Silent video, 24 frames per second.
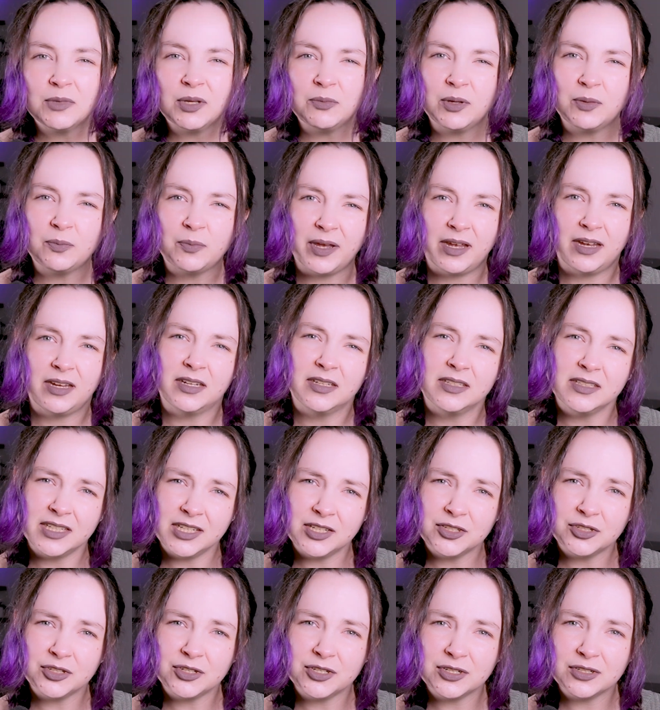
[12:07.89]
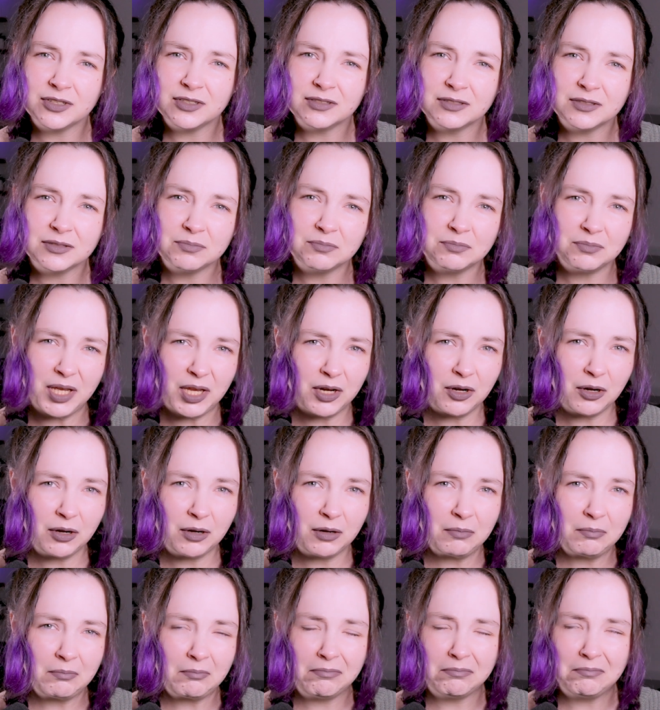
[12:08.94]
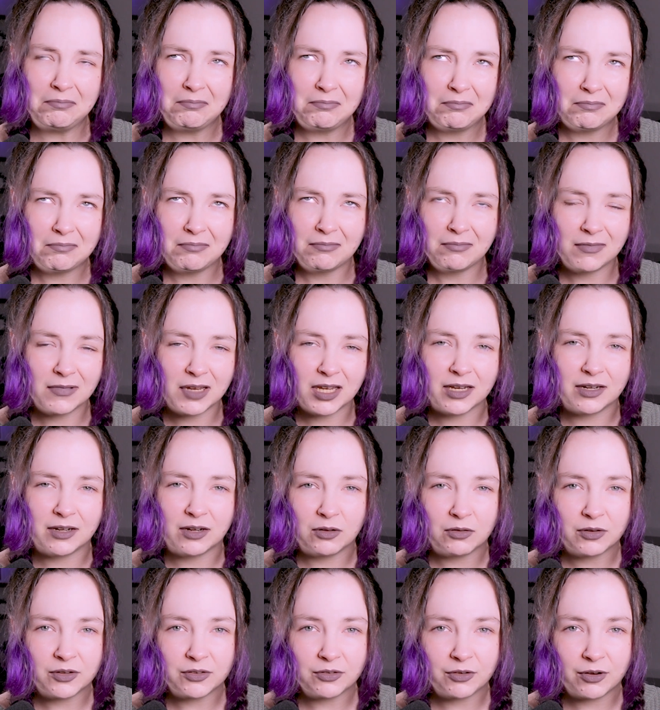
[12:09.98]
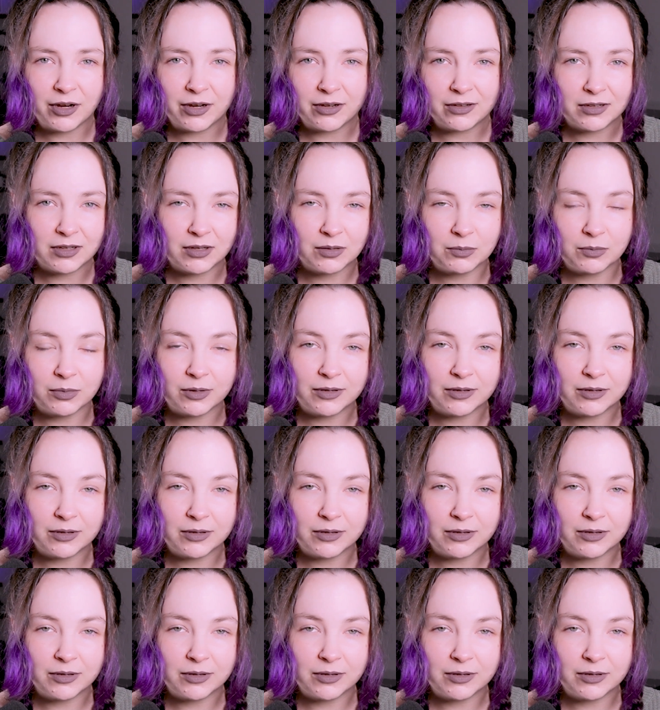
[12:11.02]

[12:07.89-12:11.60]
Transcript: maybe paying teachers better. I know it's crazy,